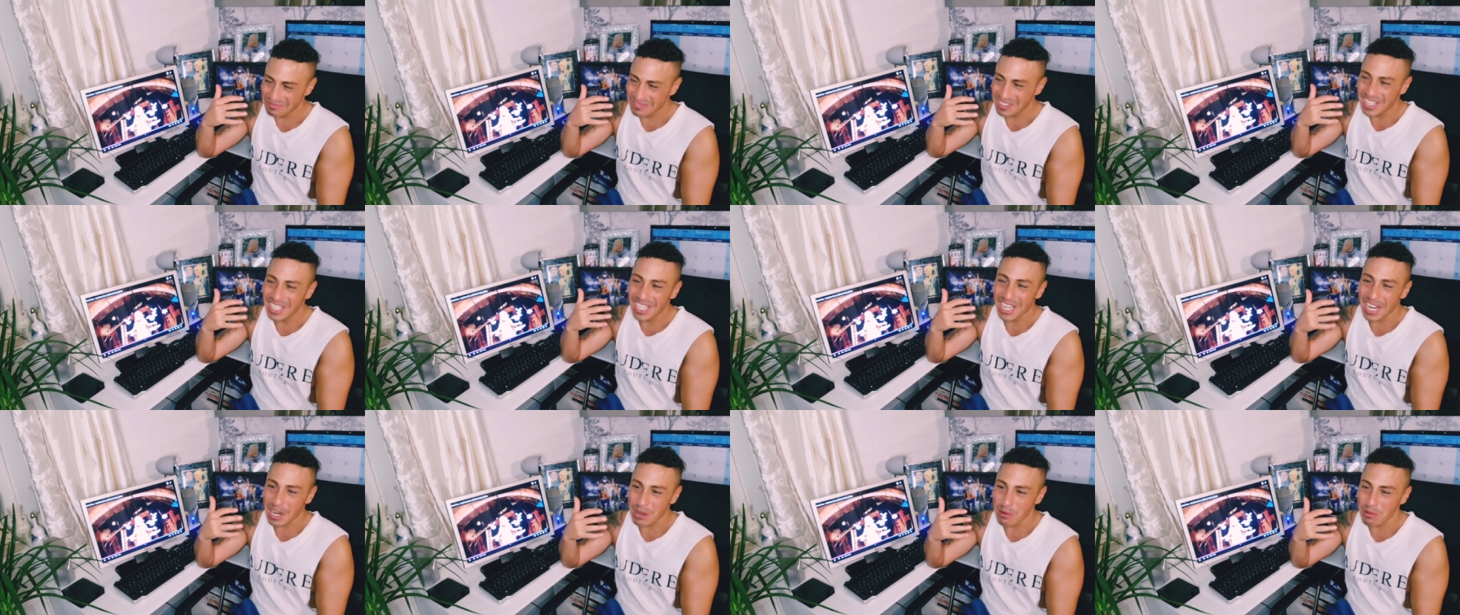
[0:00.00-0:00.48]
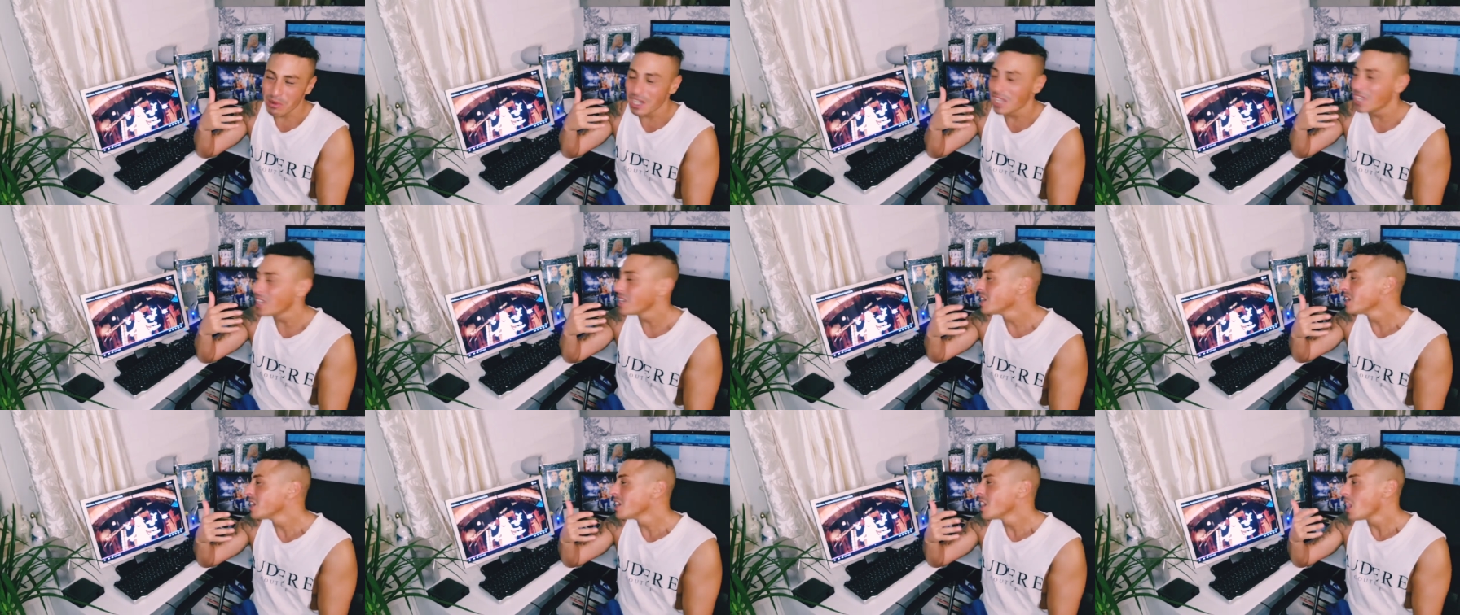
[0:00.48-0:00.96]
the irony,
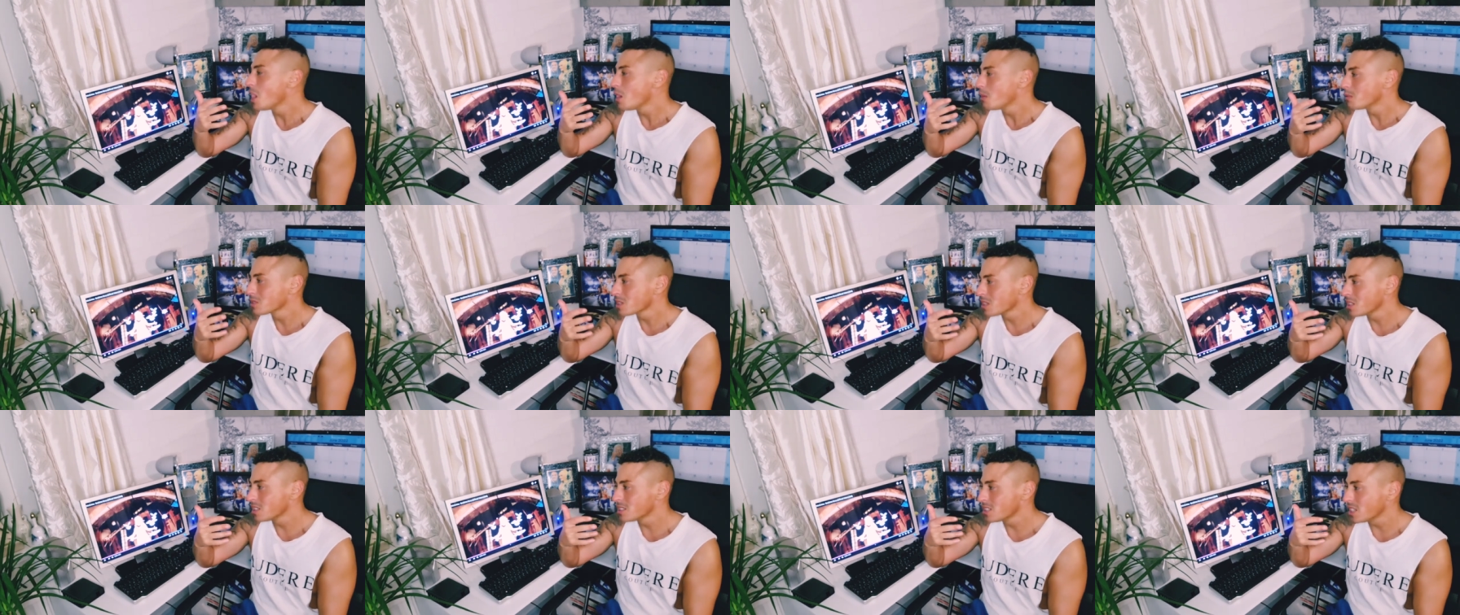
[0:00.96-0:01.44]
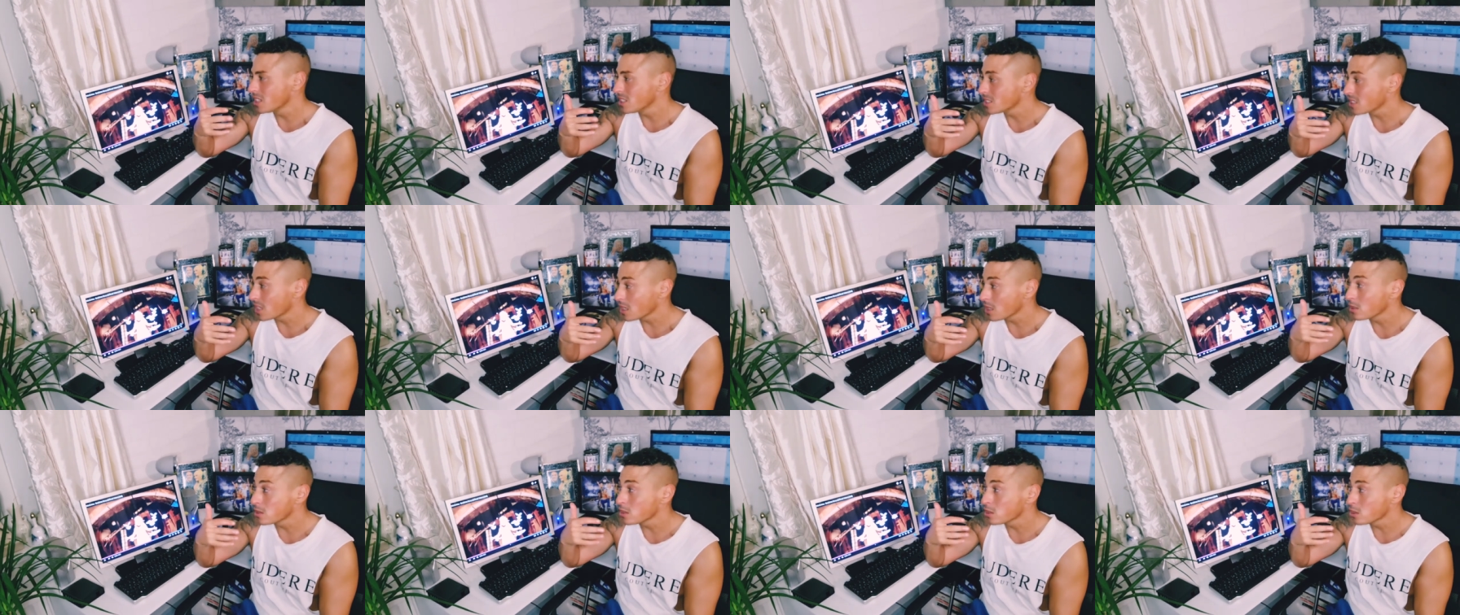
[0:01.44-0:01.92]
I was going to say it's
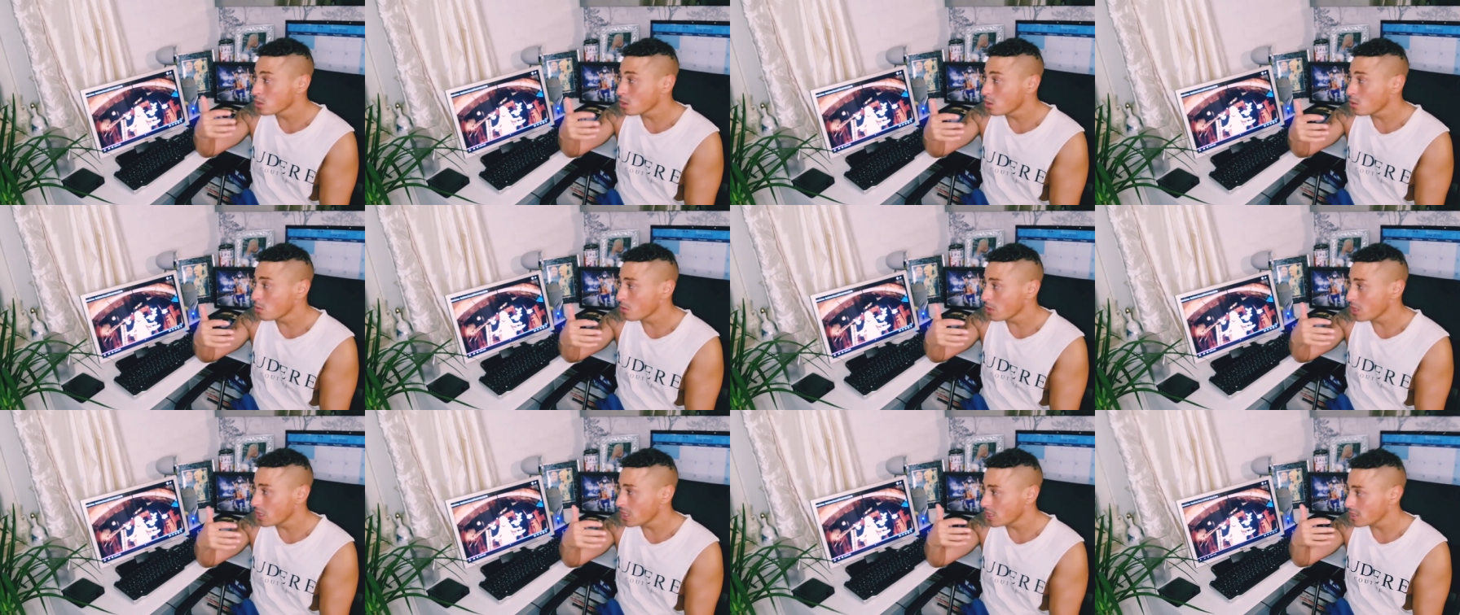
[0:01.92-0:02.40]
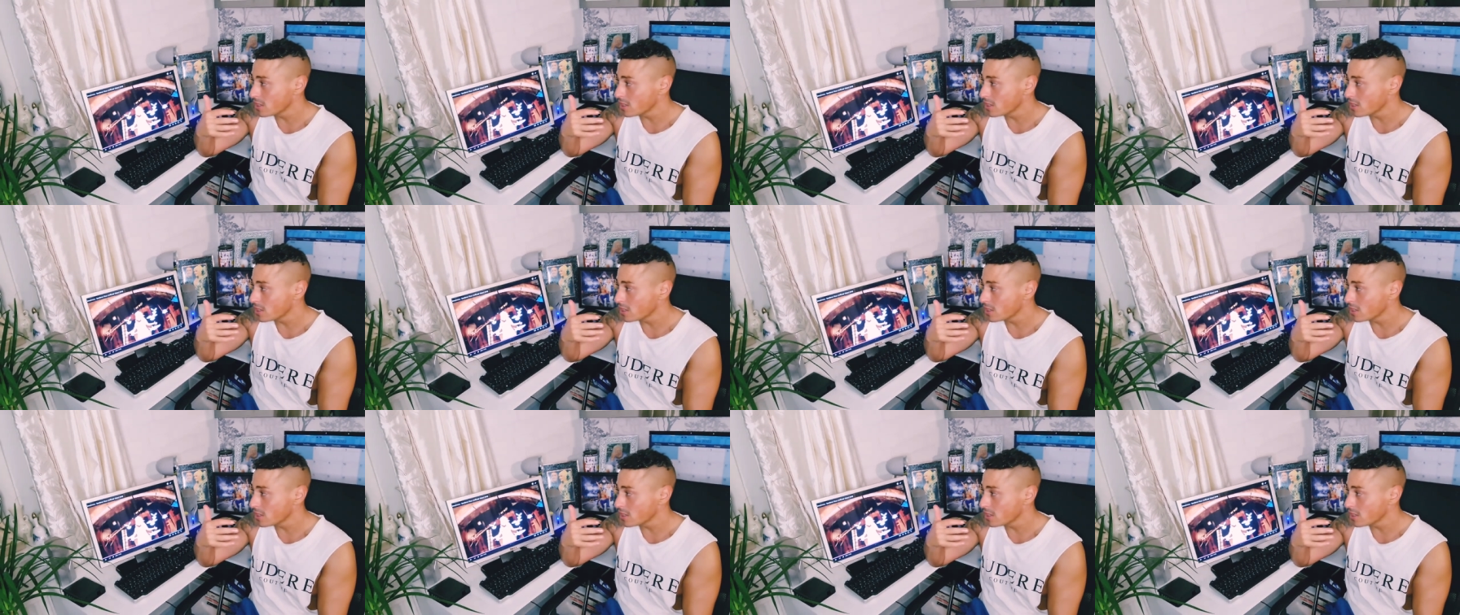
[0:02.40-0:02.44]
like a story in